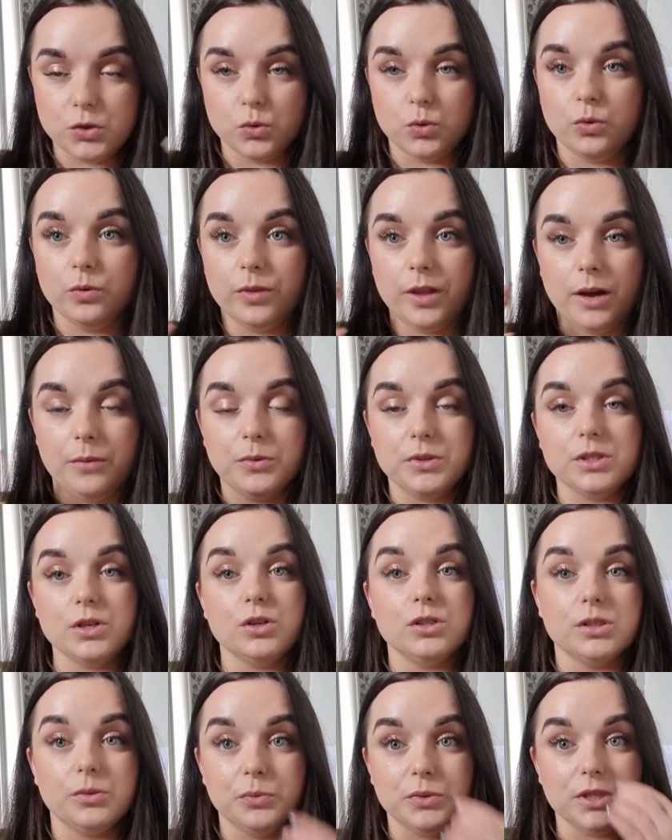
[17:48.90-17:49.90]
I don't know if that was
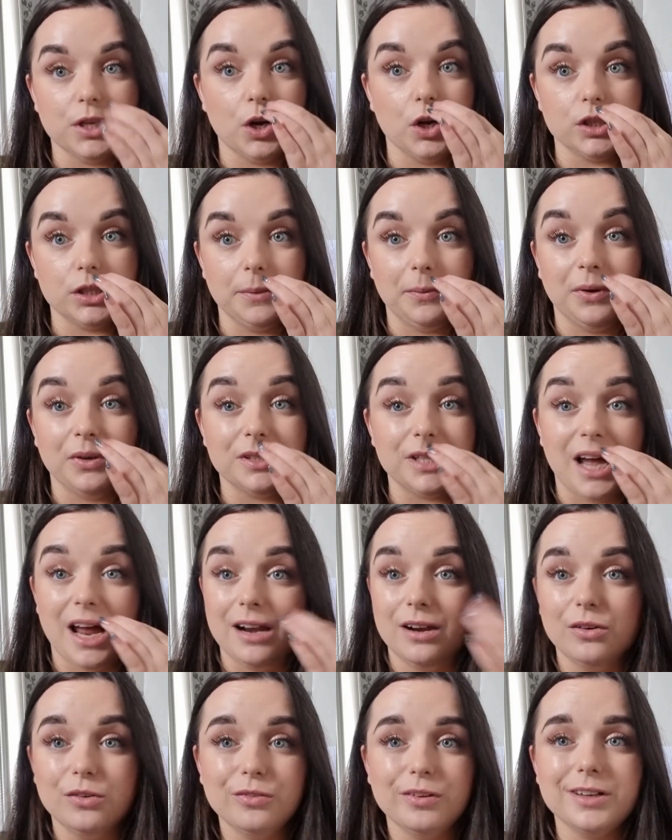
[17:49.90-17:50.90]
because it was Glossybox
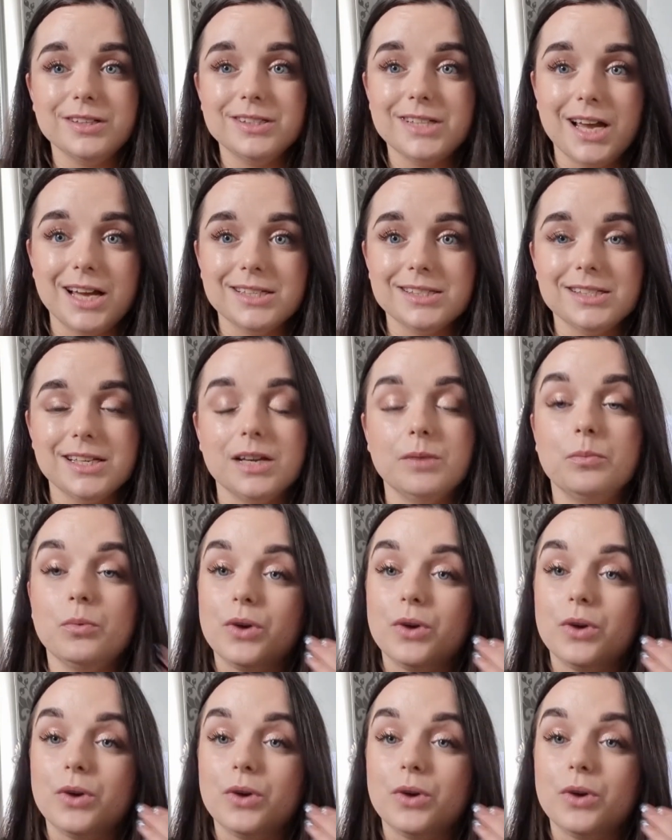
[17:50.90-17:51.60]
and LOOKFANTASTIC,